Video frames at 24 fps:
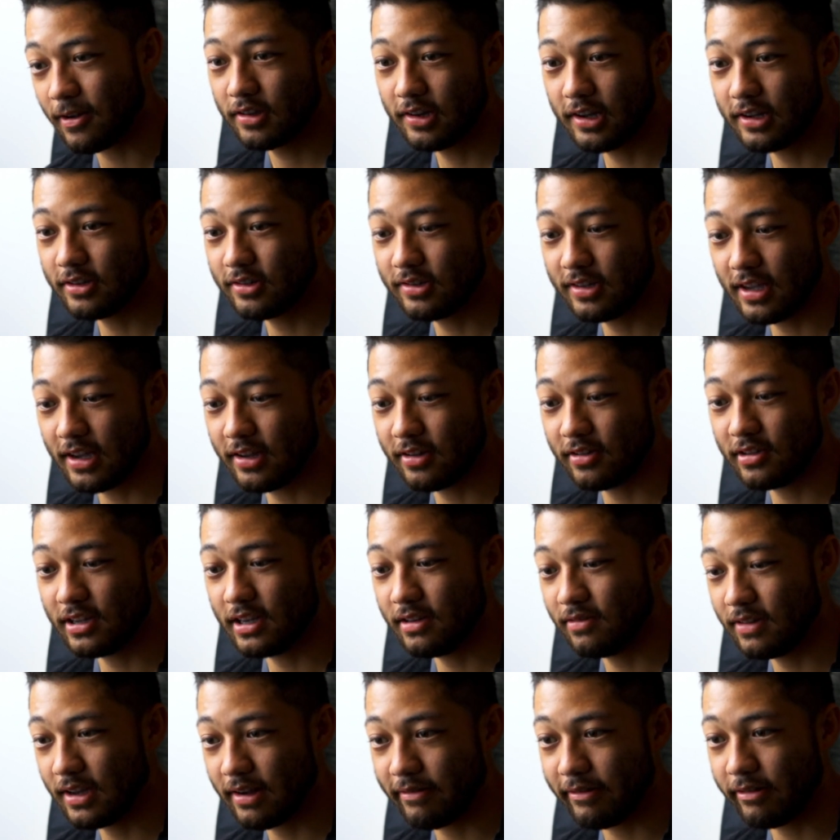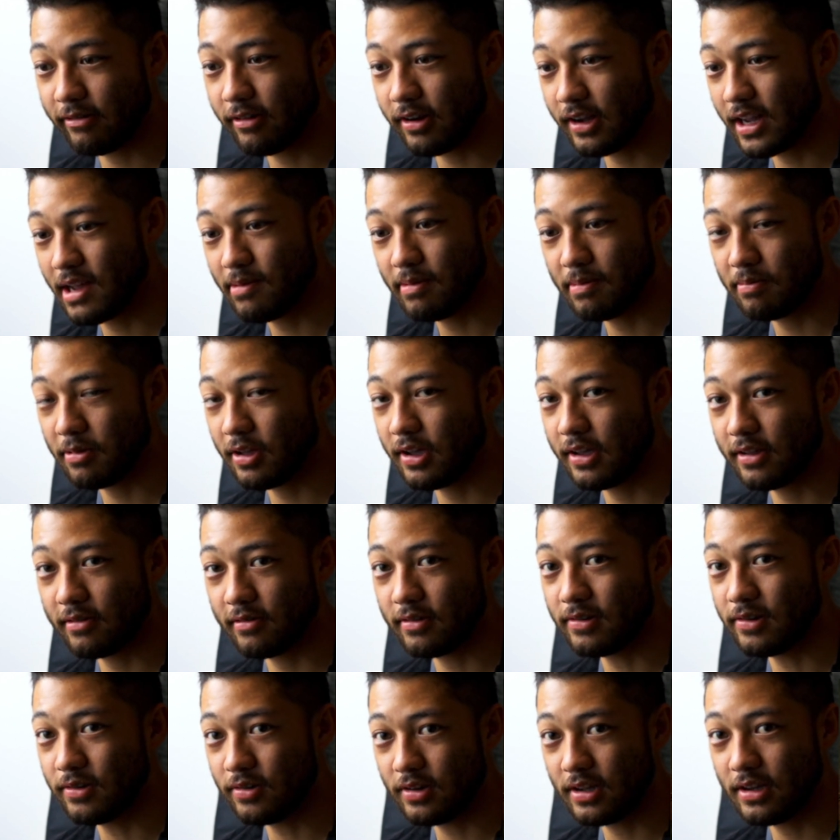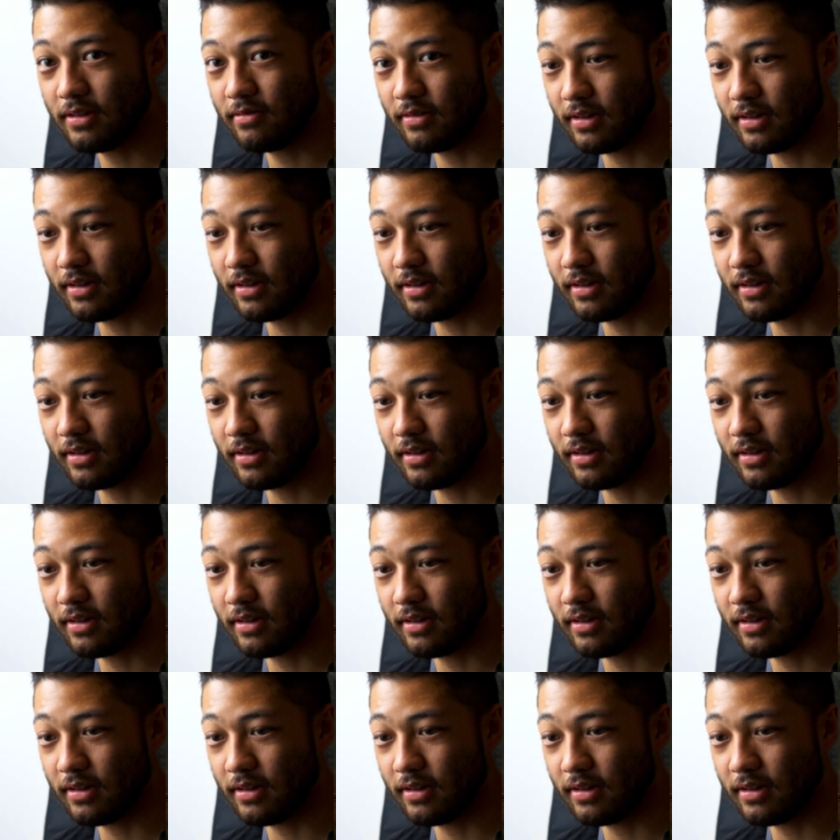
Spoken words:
You can't just take your TV everywhere. You can't be playing on your TV.